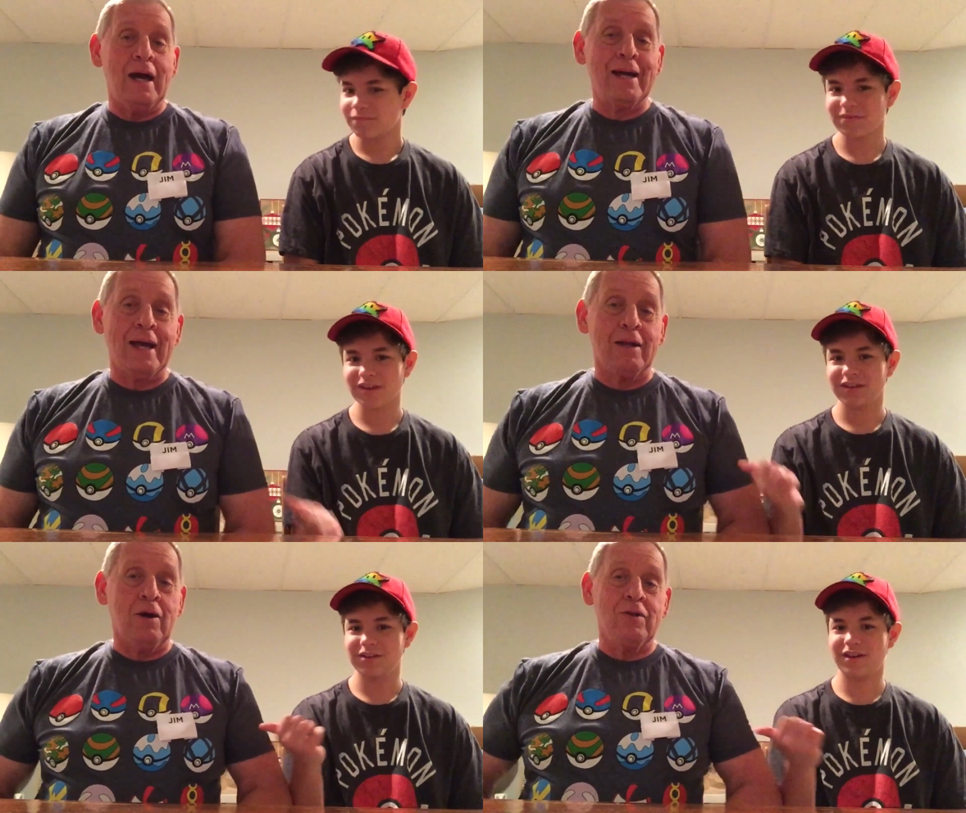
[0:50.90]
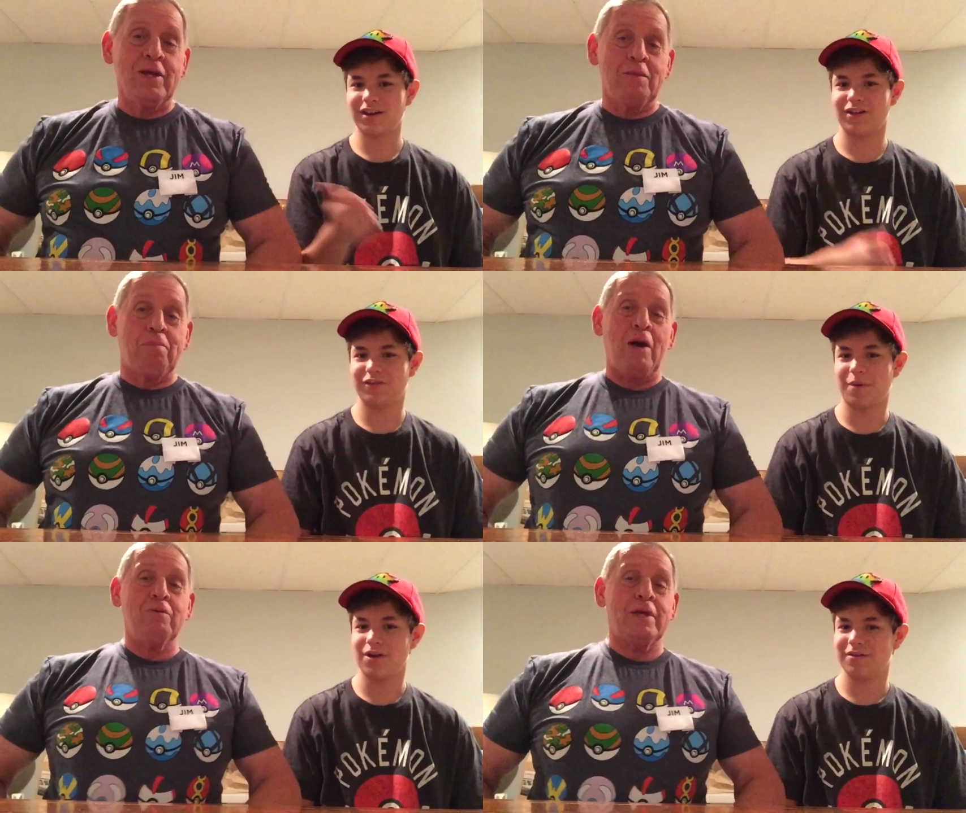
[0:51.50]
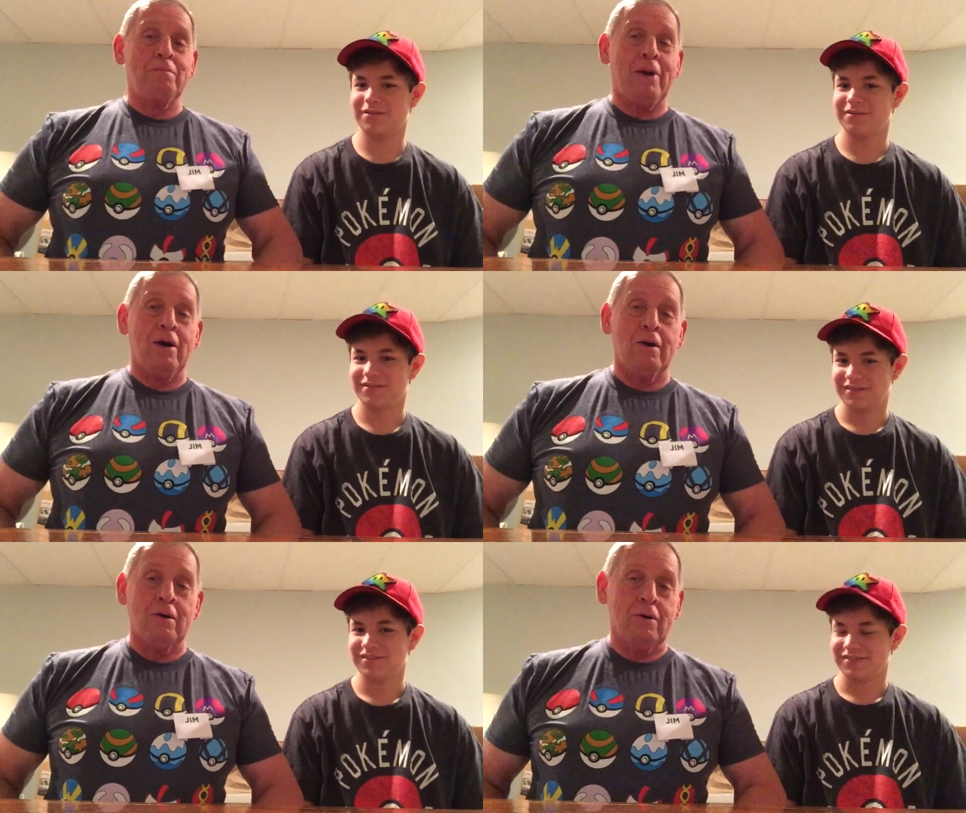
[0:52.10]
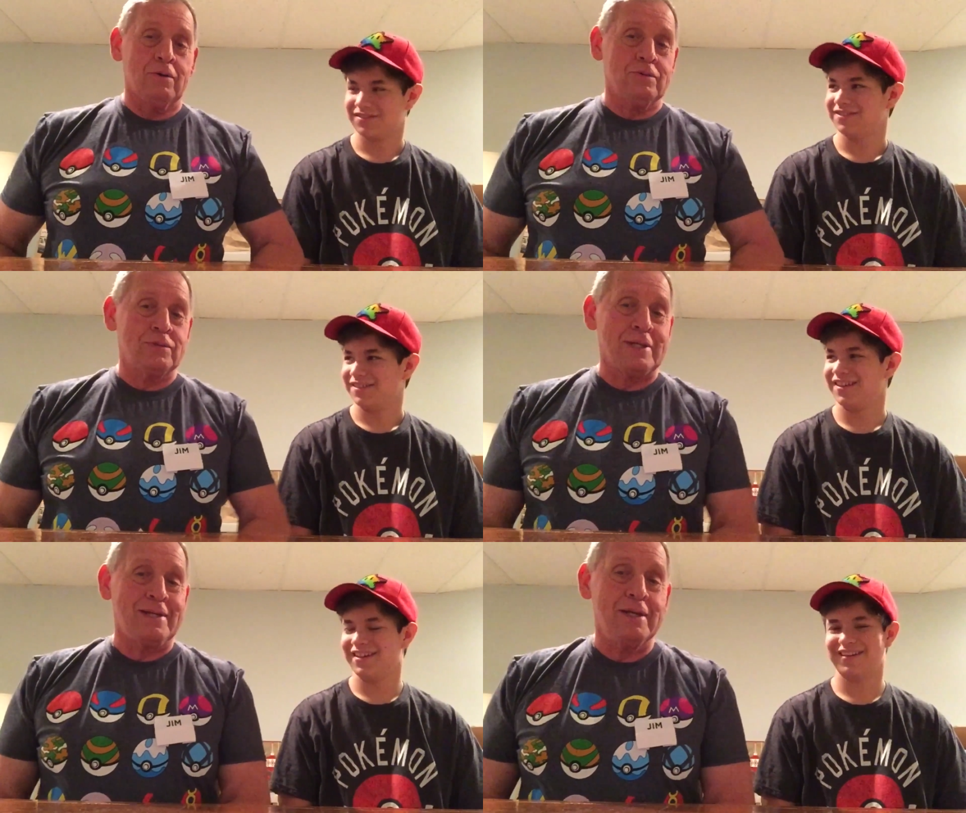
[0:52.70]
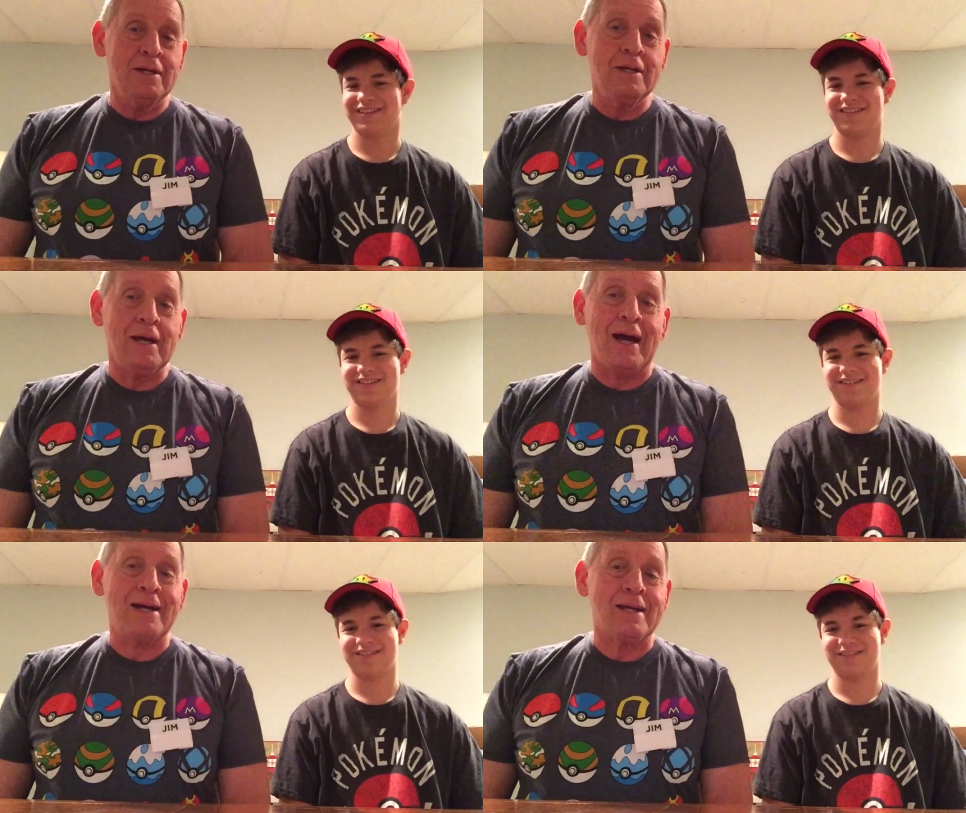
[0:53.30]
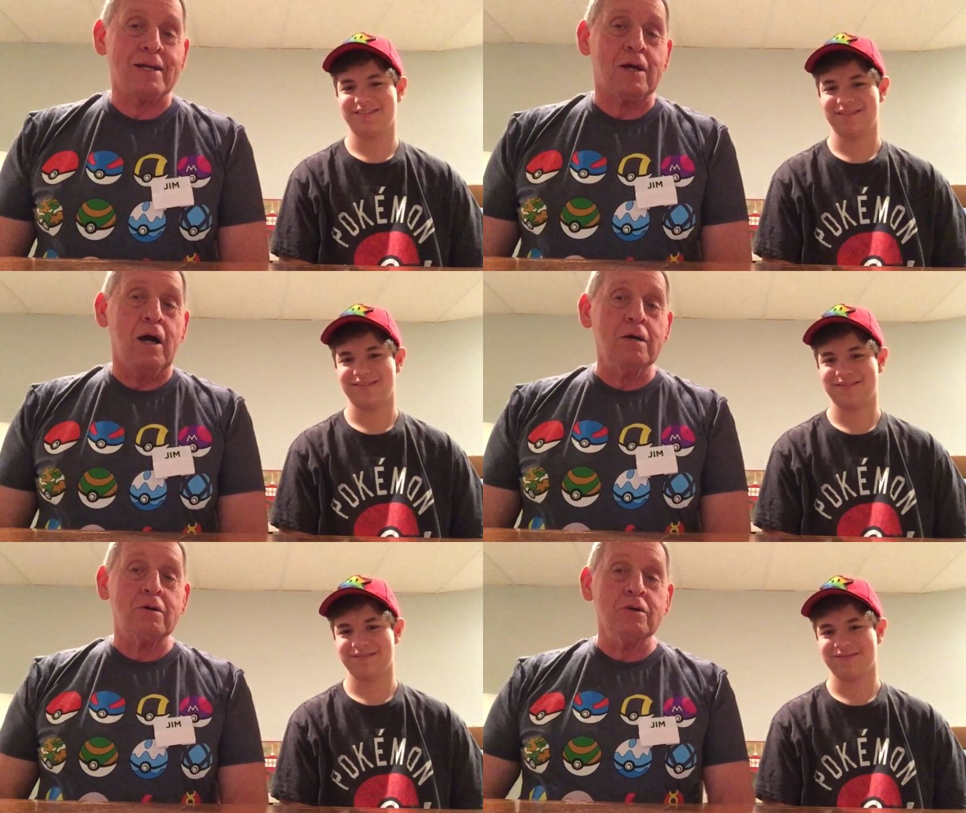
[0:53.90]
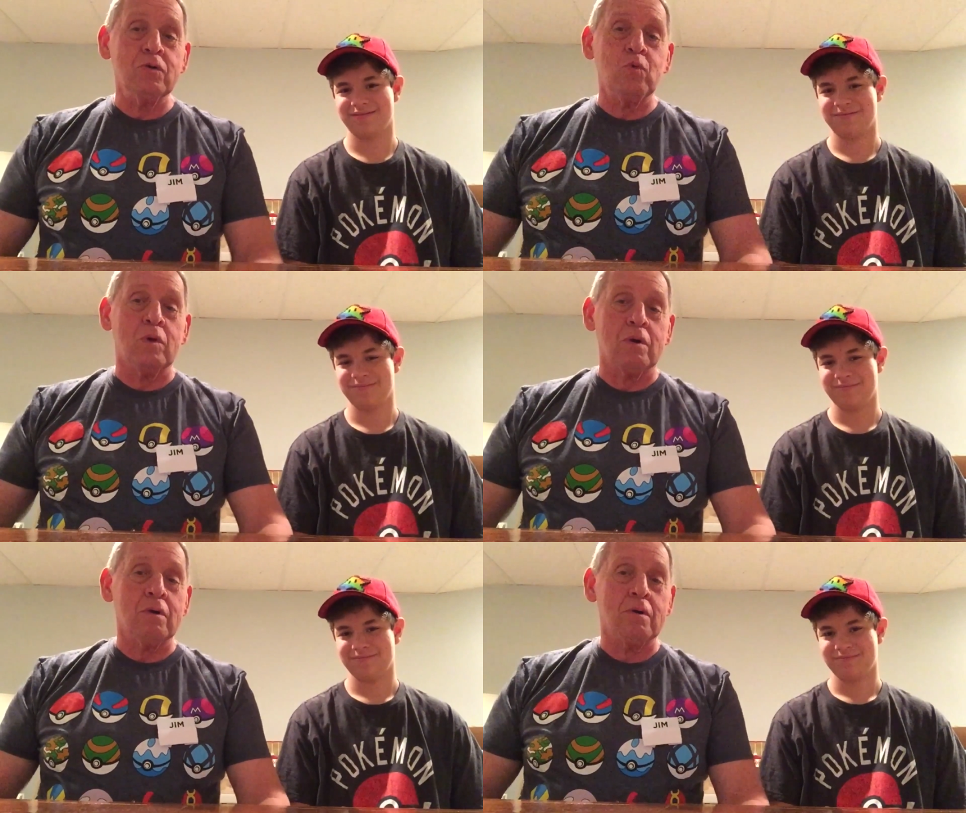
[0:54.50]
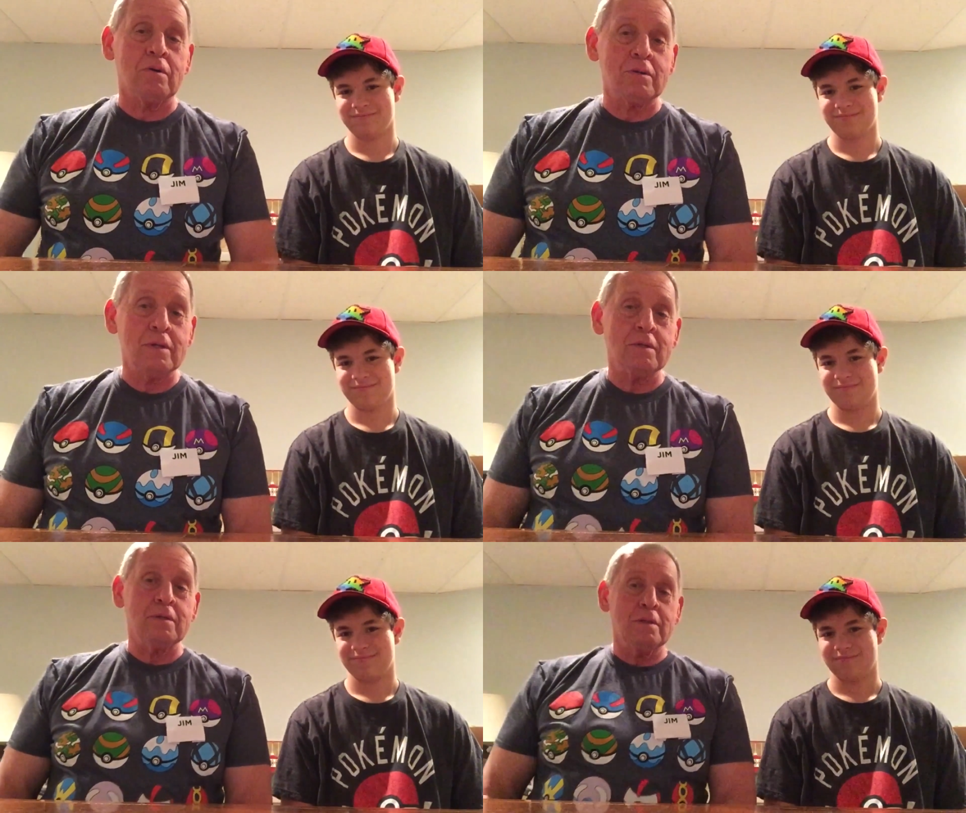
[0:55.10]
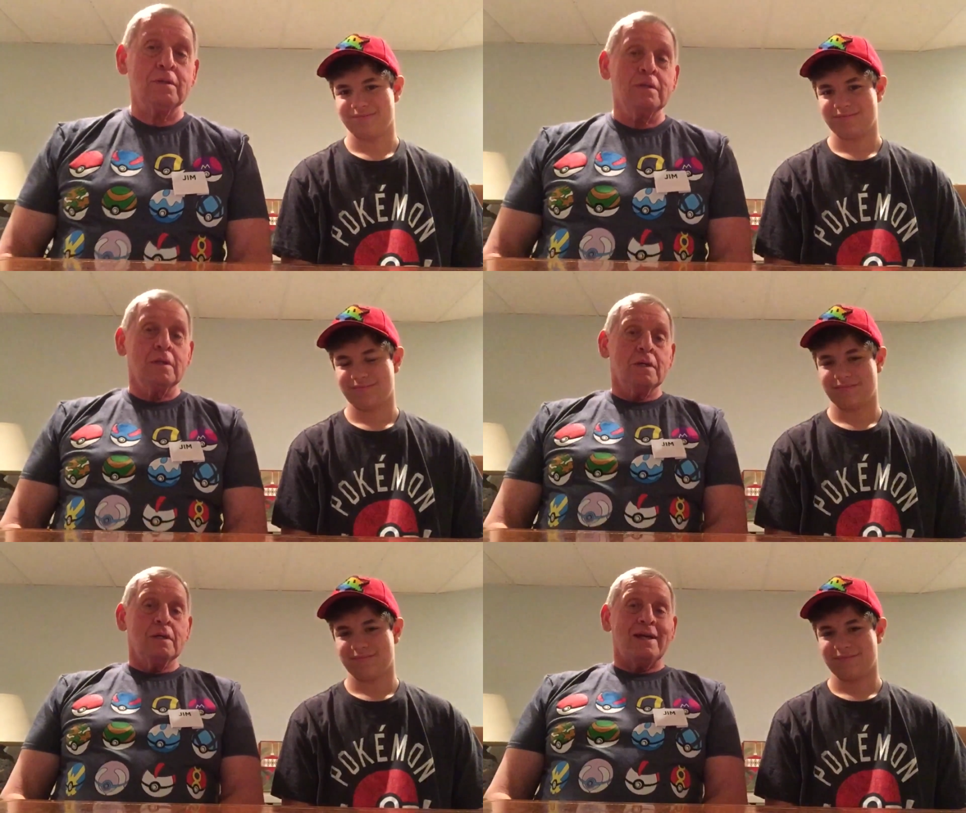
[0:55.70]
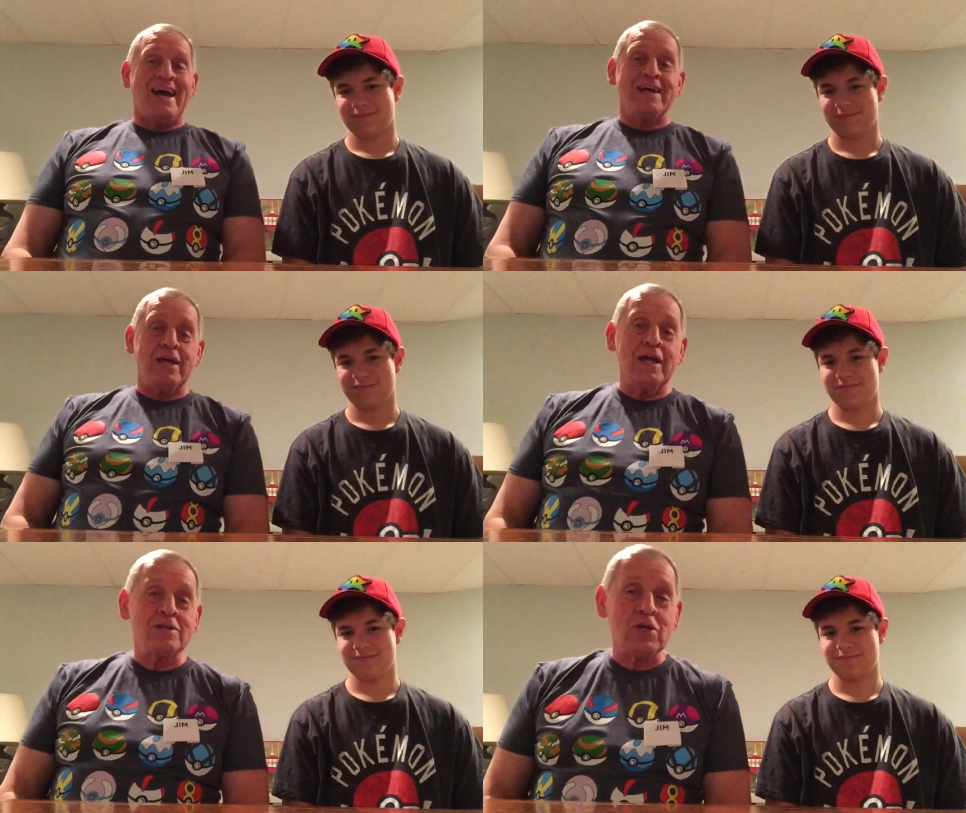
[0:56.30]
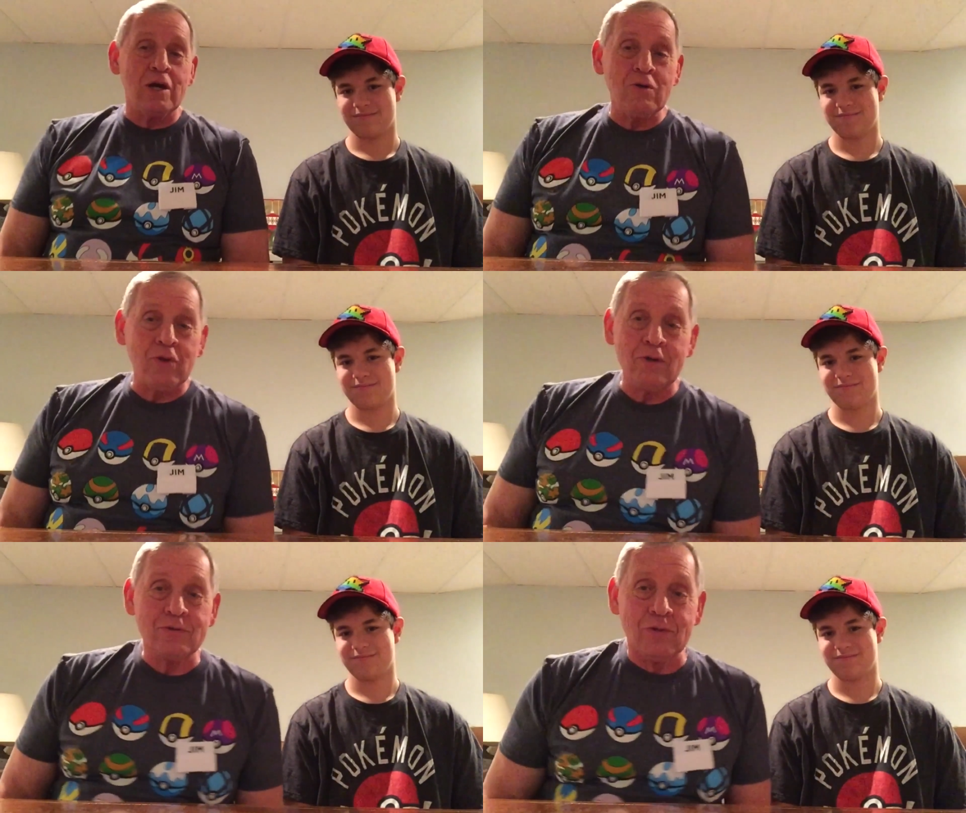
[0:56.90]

Speaker 1: I got all these all Pokeballs uh-huh. I can conquer the world. I can catch all those